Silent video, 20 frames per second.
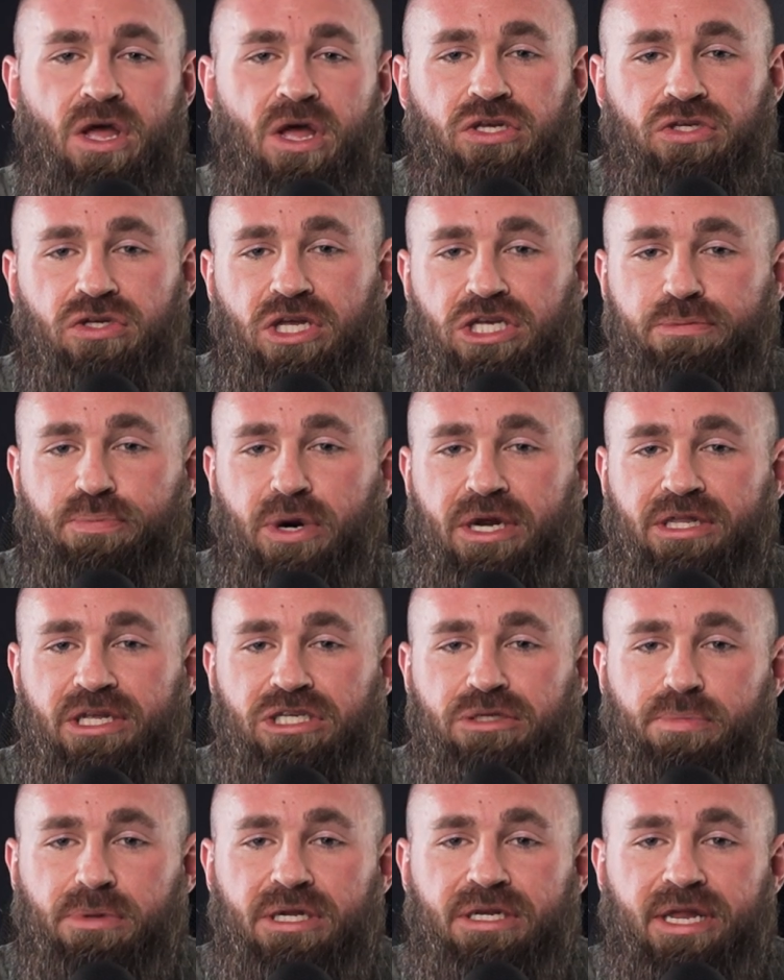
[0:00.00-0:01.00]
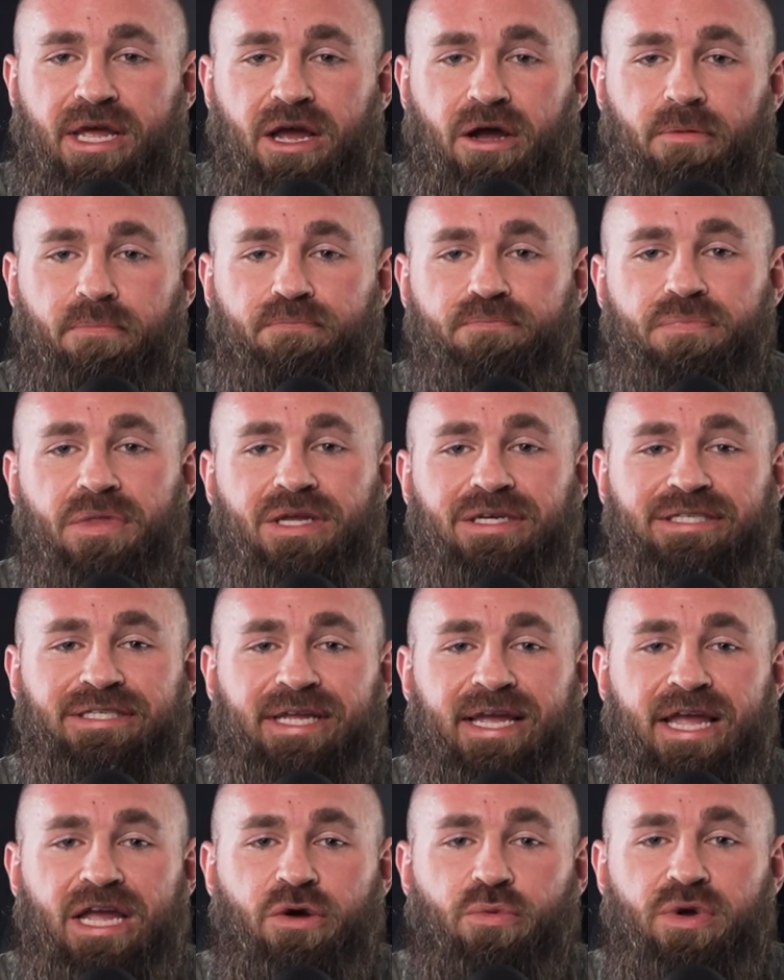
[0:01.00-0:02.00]
So let's break this split down.
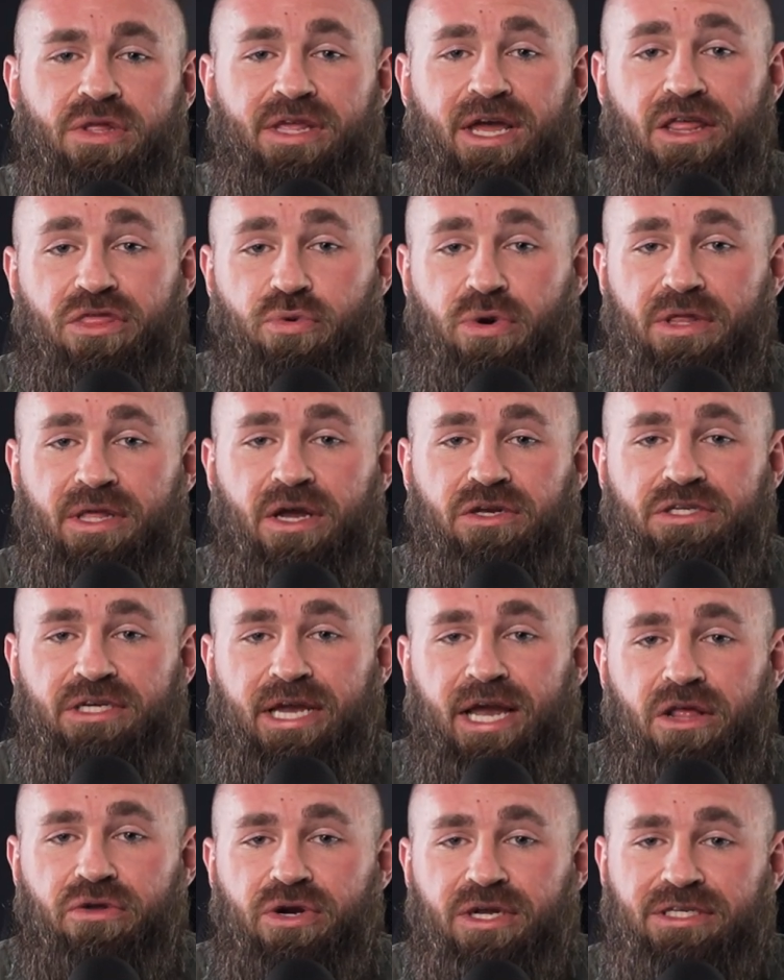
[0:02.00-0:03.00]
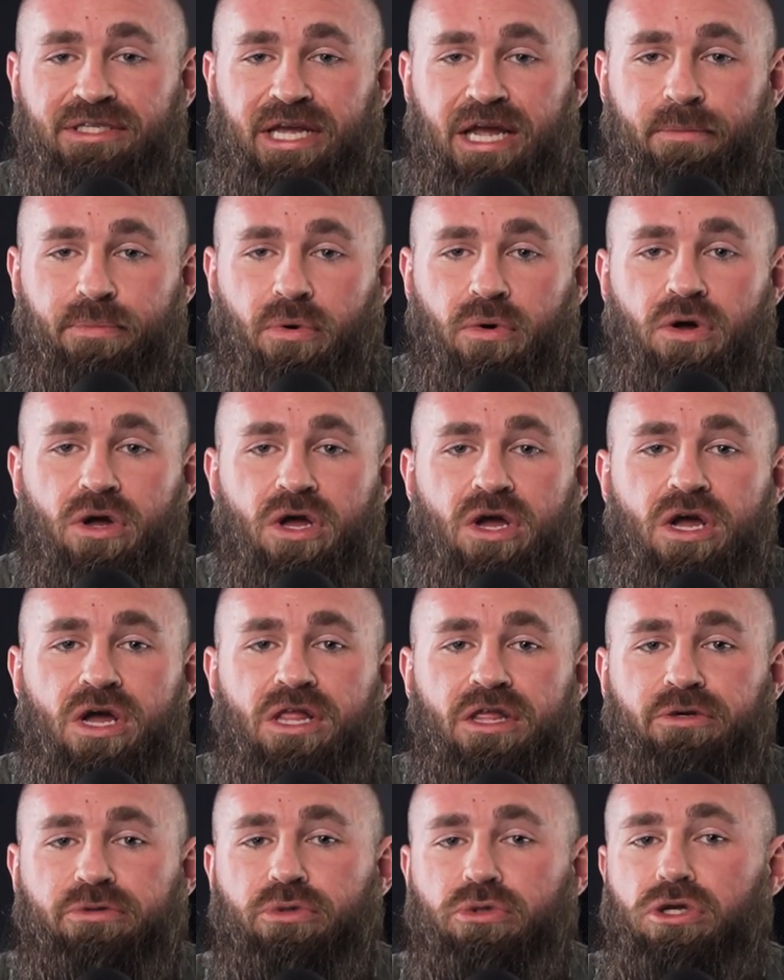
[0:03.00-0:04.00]
Staying with that 3,000 calorie example,
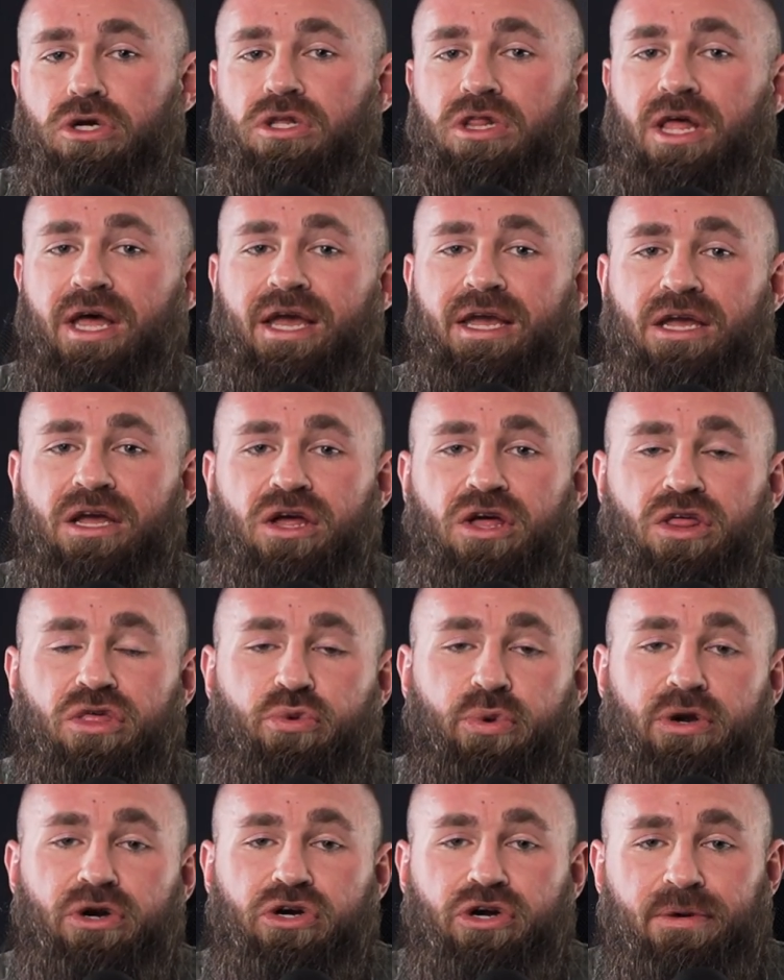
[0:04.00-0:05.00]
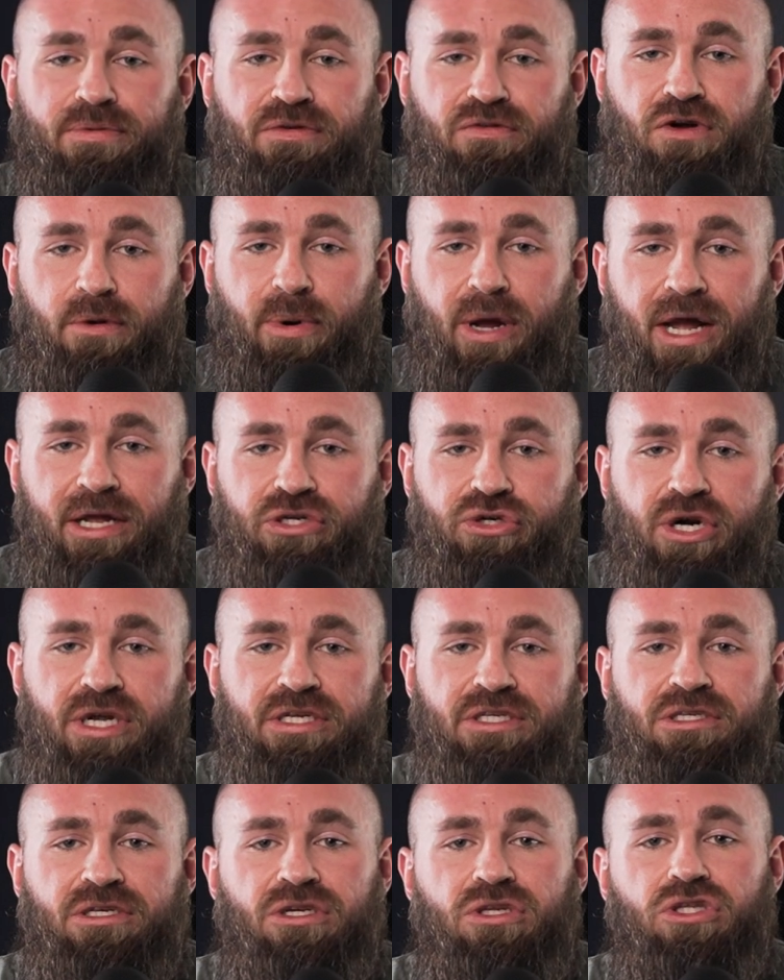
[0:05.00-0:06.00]
this would look like 300 grams of
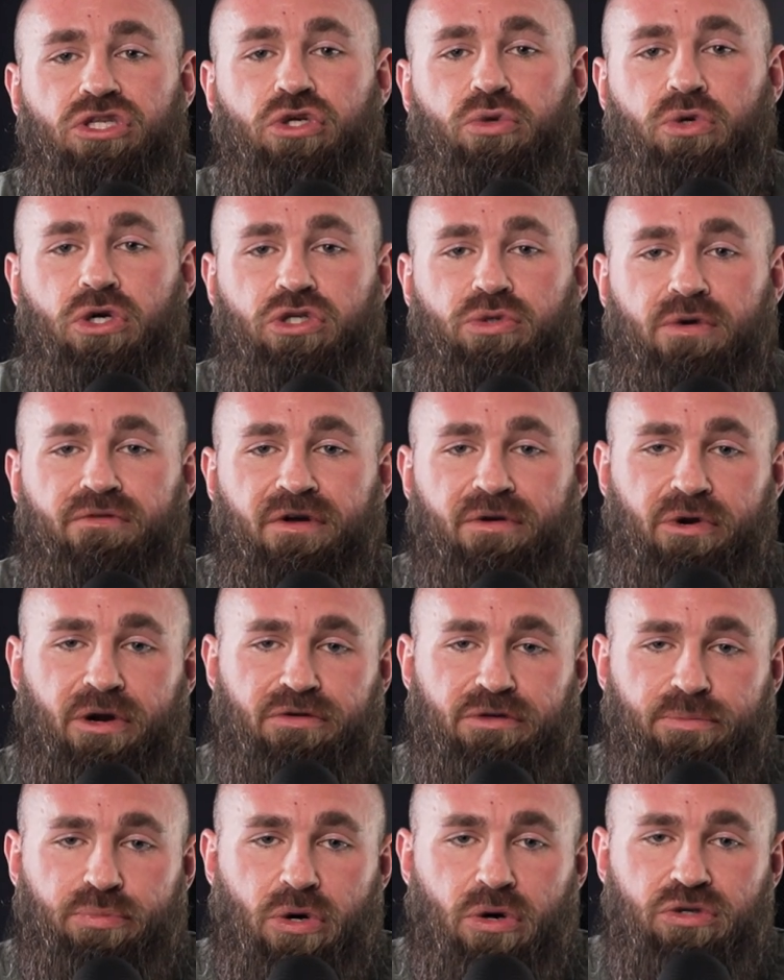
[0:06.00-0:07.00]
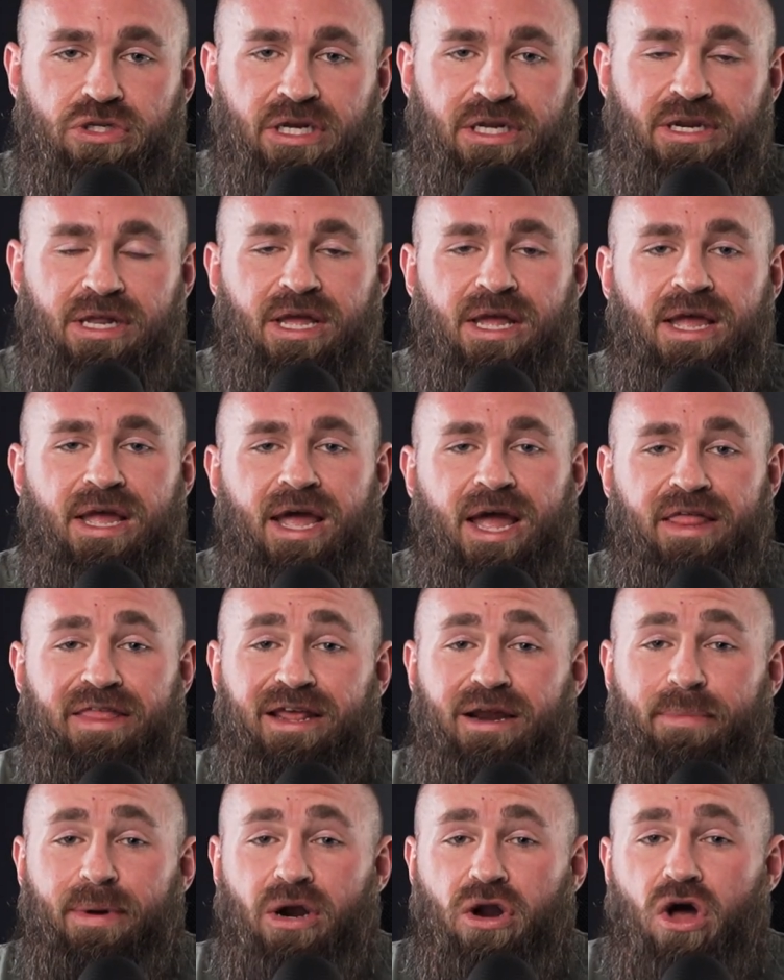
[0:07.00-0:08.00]
carbohydrates, 225 grams of protein, and
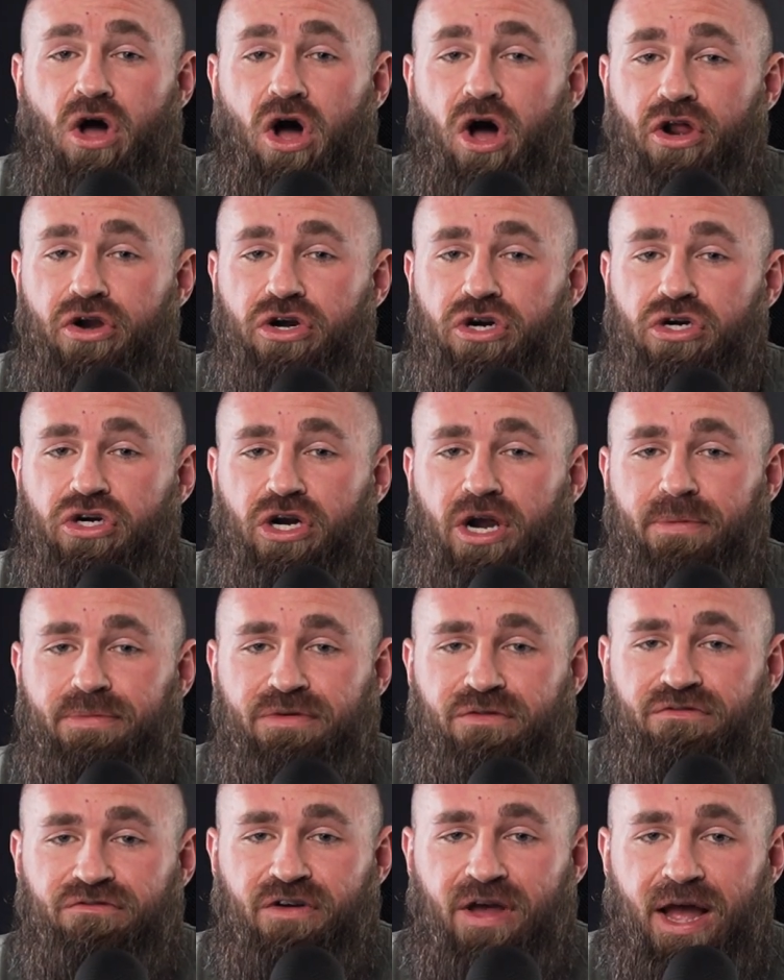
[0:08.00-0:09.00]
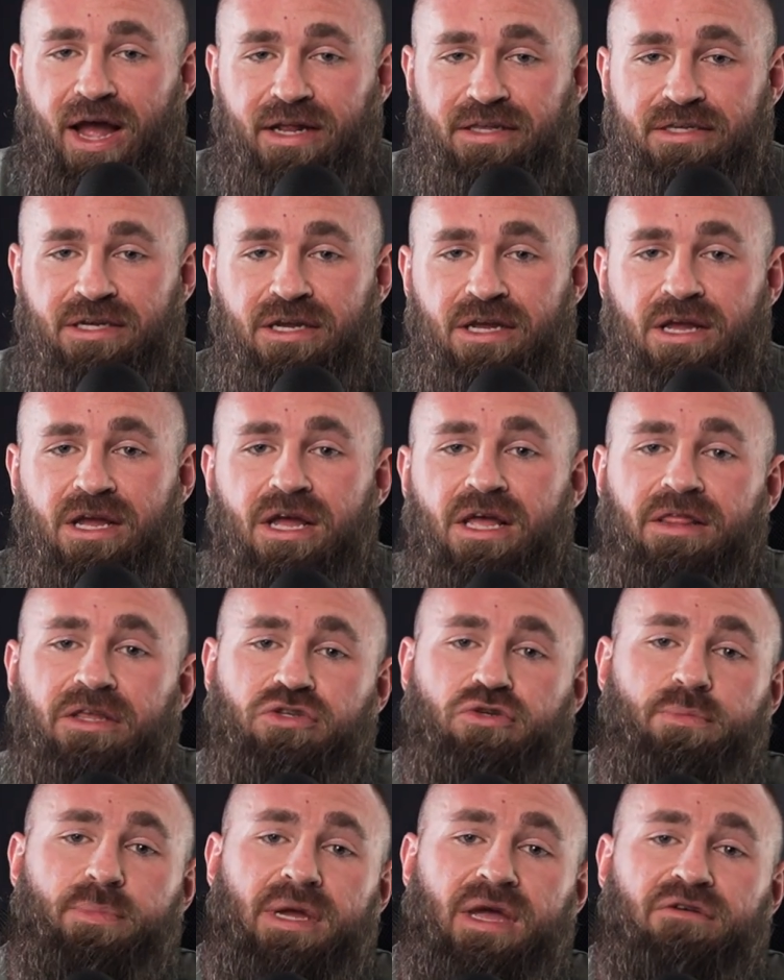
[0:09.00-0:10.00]
then about 100 grams of fat.
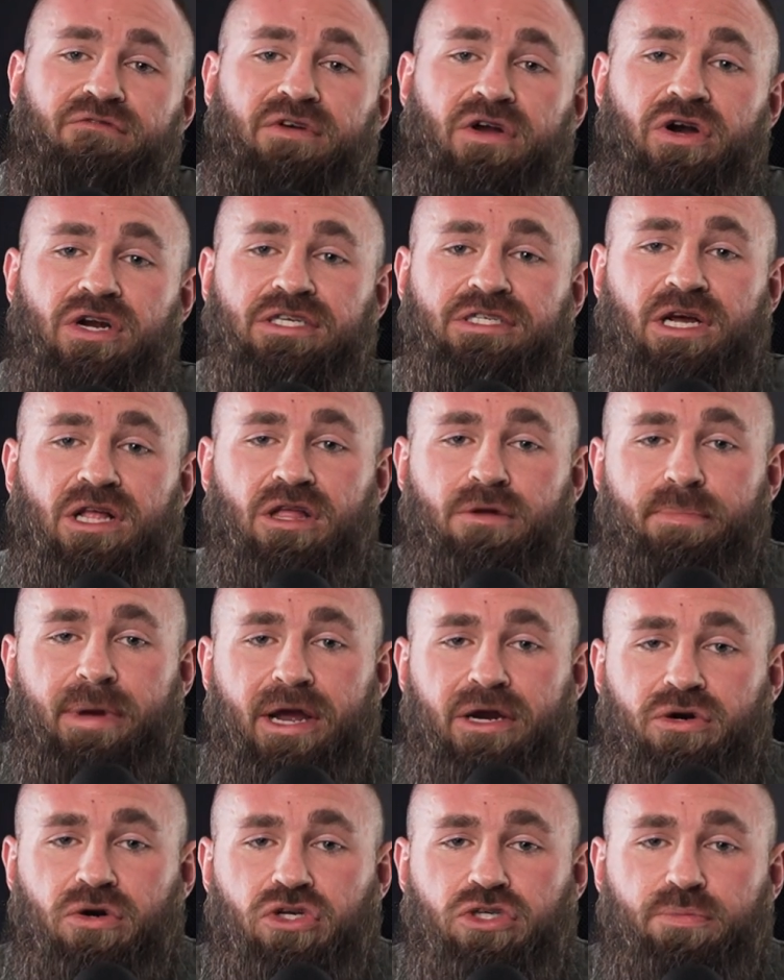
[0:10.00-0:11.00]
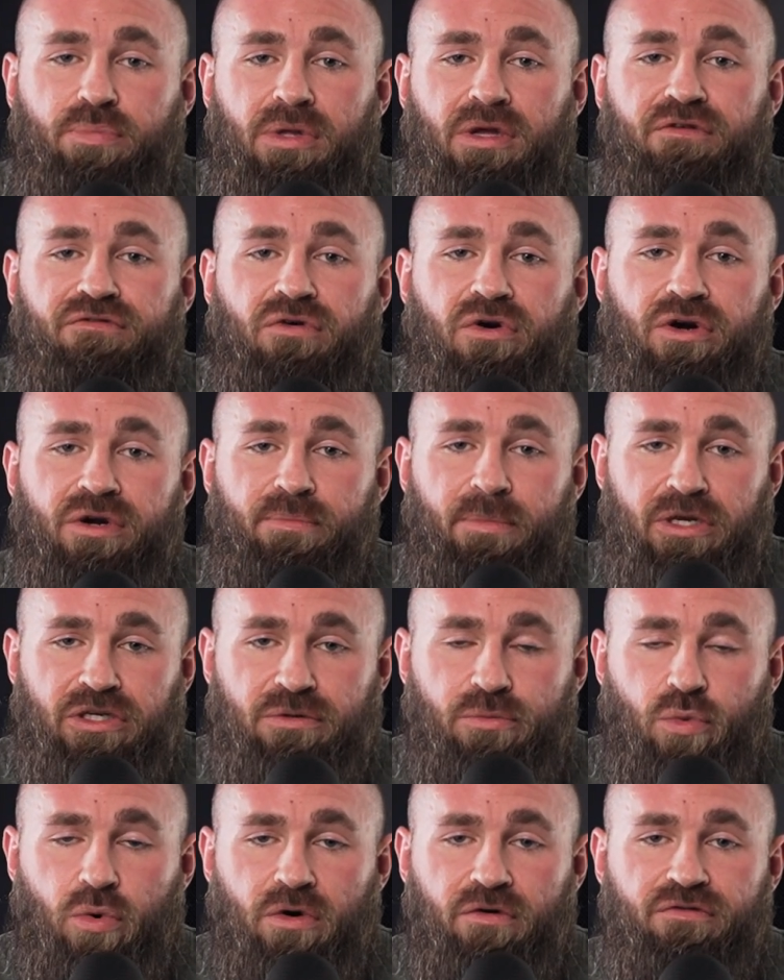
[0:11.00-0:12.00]
This would be a very solid macro split for a
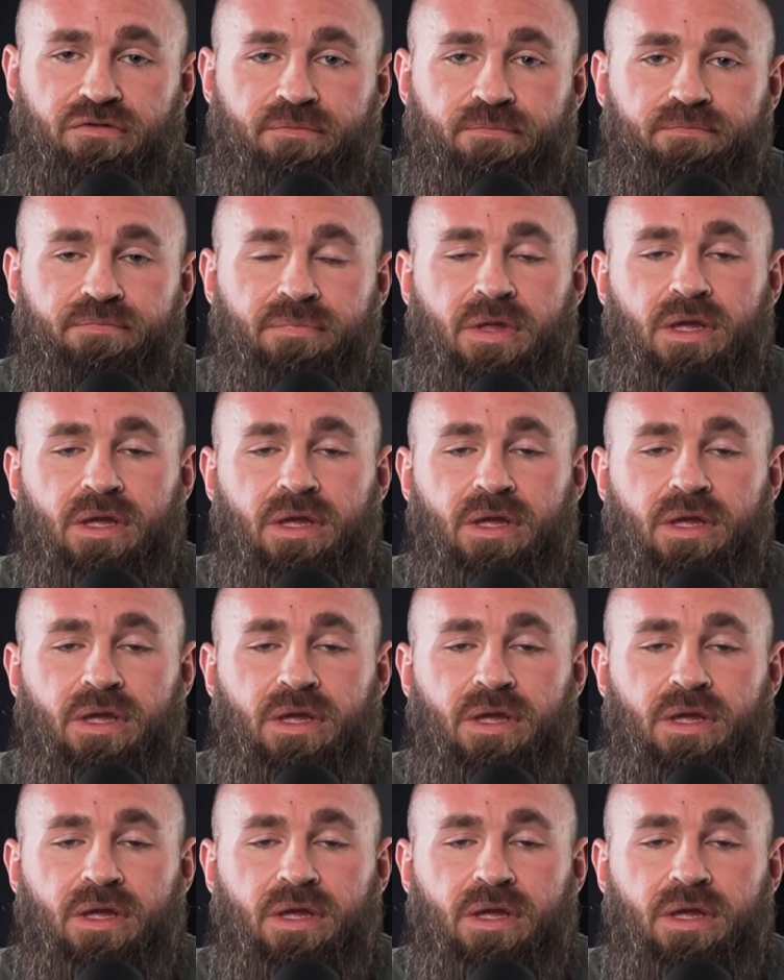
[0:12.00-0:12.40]
Mesomorph.